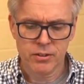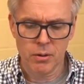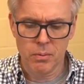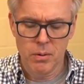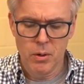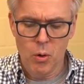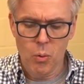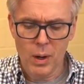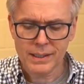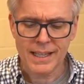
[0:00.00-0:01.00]
So
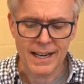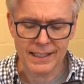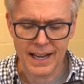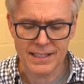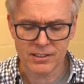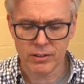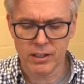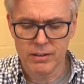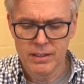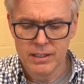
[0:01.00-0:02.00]
what can I cancel
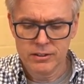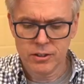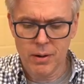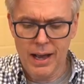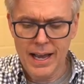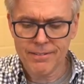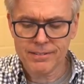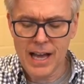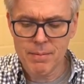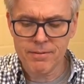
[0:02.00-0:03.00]
here? So I
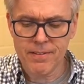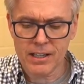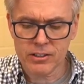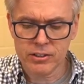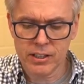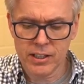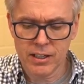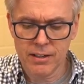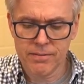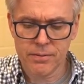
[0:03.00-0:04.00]
have common factors
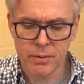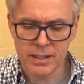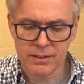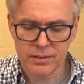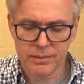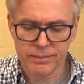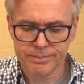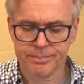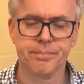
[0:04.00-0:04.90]
here of 3's.